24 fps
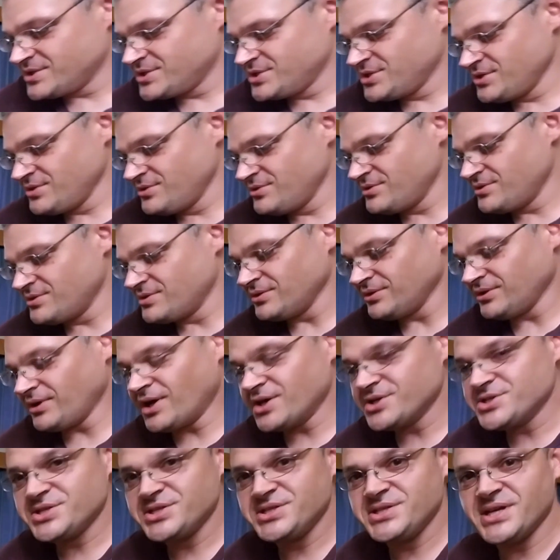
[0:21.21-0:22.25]
two
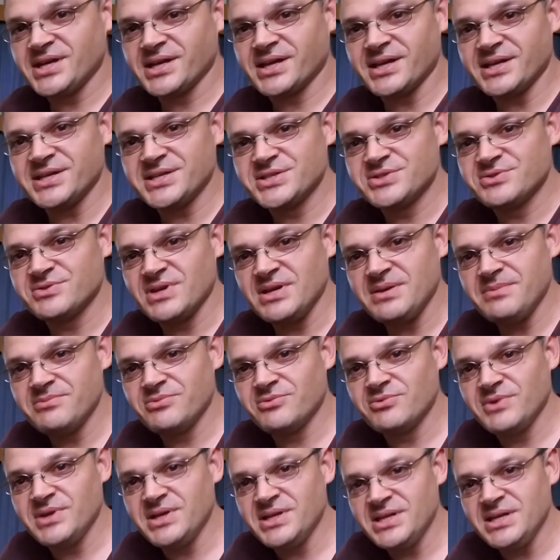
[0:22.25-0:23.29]
Logitech
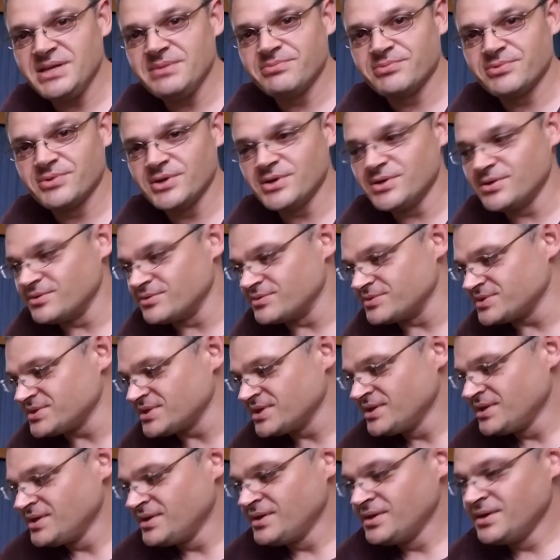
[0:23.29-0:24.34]
Extreme 3D
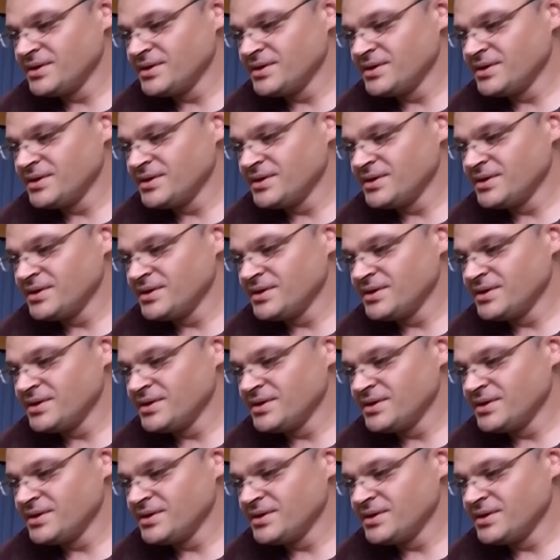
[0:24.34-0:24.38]
Pros.